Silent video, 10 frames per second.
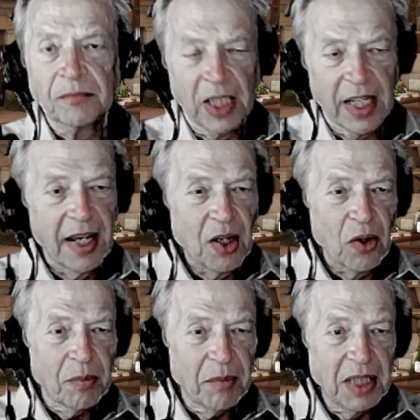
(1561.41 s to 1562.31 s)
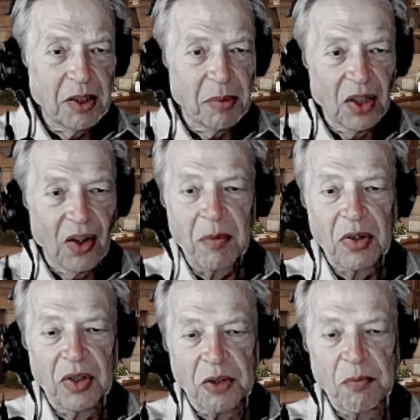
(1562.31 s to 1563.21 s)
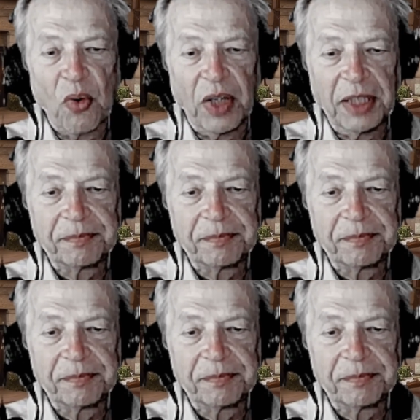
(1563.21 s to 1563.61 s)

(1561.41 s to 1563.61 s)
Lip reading: And I don't mean to belabor this point,